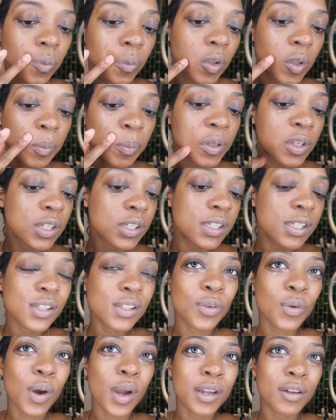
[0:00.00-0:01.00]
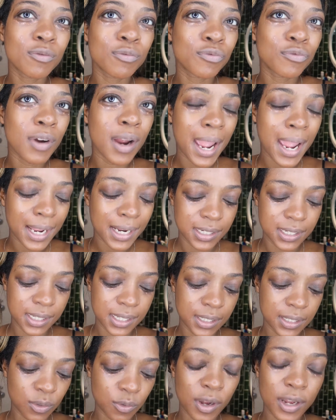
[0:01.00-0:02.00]
And because it's quite red,
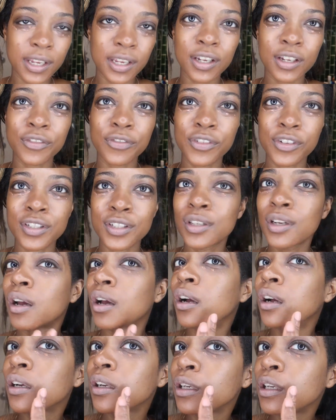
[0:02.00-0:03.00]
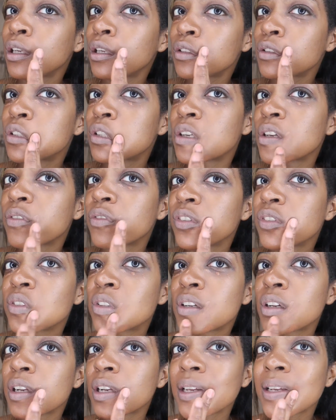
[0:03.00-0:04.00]
it's quite good for darkness. So if you've
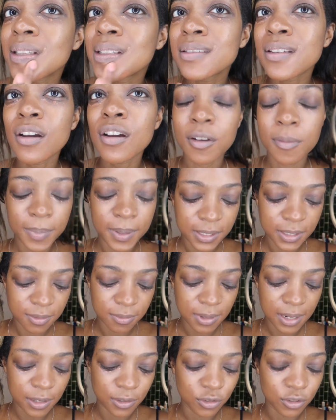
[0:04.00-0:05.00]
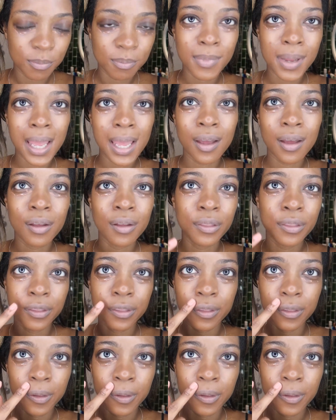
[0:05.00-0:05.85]
got like dark bits around your mouth,